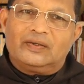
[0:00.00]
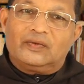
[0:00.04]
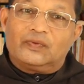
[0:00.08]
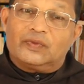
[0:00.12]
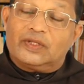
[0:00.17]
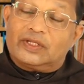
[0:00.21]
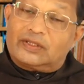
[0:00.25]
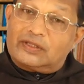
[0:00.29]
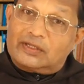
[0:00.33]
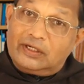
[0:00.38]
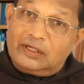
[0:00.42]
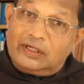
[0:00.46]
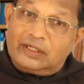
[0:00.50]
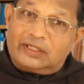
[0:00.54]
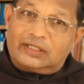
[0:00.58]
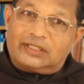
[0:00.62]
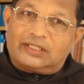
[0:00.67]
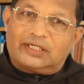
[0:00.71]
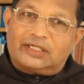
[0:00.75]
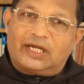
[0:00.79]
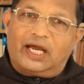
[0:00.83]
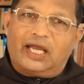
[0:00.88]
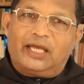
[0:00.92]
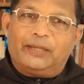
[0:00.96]
The third
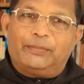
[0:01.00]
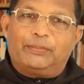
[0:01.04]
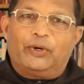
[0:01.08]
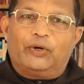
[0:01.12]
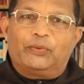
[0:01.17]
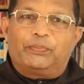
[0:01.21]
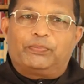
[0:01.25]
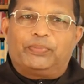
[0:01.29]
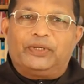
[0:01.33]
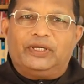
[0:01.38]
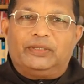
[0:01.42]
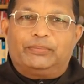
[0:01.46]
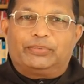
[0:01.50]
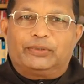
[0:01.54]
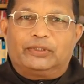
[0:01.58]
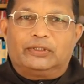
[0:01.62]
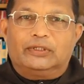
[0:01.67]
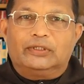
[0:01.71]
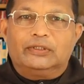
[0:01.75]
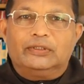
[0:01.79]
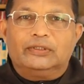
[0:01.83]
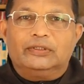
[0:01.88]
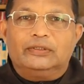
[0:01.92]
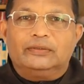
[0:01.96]
type of
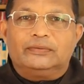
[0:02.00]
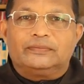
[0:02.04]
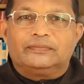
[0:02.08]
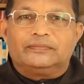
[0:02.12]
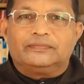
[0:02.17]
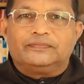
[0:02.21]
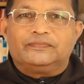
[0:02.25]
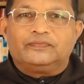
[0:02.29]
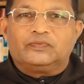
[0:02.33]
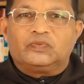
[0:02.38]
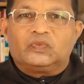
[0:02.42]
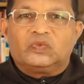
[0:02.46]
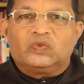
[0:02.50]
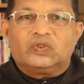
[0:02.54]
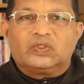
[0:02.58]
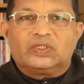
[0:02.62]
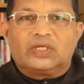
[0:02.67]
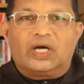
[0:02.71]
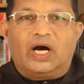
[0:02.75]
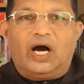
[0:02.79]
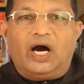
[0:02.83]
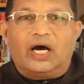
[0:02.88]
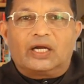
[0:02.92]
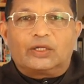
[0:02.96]
people
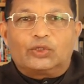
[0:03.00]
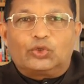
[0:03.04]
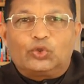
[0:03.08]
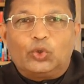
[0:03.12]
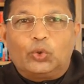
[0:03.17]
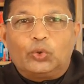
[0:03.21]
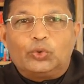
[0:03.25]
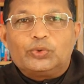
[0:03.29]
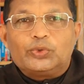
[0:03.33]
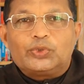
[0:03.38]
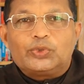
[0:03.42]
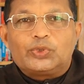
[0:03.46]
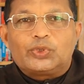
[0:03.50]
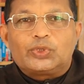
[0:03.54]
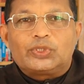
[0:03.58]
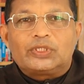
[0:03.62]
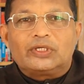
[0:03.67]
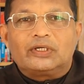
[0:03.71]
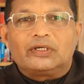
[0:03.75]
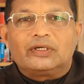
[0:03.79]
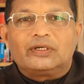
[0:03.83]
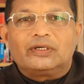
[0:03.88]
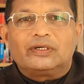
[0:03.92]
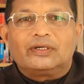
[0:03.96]
are those
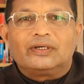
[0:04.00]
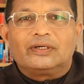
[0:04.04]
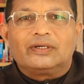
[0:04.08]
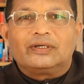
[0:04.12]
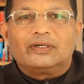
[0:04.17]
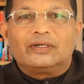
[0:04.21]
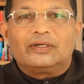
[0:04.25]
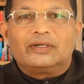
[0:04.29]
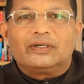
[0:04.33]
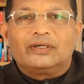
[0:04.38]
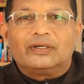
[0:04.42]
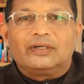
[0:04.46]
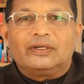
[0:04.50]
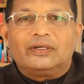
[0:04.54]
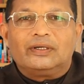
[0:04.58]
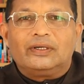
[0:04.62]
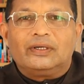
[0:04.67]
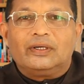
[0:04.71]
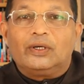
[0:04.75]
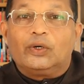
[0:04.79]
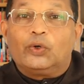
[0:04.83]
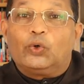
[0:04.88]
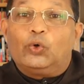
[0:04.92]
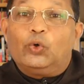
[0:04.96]

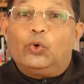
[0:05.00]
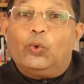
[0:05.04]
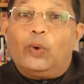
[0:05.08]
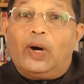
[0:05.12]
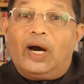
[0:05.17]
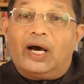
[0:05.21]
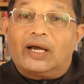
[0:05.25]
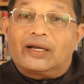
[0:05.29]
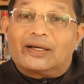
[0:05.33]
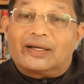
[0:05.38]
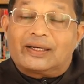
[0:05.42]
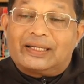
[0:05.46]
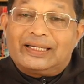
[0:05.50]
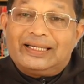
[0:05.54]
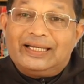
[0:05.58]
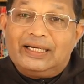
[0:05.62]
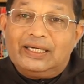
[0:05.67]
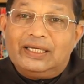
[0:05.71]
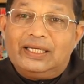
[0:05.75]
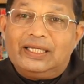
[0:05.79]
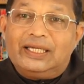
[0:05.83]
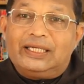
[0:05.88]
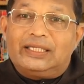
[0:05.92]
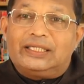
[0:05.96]
who are
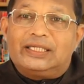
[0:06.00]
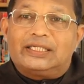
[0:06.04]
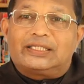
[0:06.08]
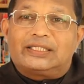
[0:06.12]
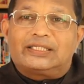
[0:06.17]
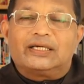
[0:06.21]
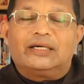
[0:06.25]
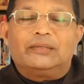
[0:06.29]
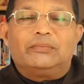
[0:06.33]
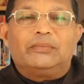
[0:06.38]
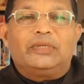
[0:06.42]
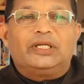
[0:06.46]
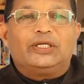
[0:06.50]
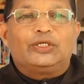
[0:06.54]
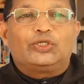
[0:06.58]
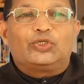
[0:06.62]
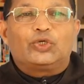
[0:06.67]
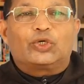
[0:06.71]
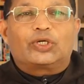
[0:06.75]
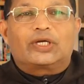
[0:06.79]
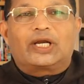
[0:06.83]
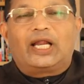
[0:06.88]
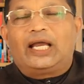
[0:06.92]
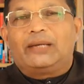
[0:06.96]
really determined
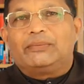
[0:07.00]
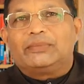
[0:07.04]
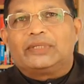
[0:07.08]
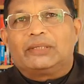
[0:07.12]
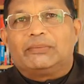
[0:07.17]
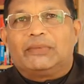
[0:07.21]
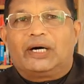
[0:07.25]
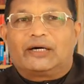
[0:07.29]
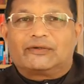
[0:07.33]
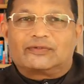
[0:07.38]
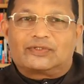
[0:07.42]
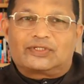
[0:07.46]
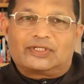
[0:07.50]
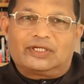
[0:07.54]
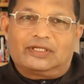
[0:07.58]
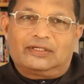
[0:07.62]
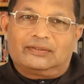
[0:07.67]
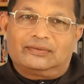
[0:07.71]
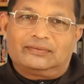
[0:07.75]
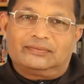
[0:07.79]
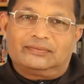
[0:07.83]
to climb the mountain.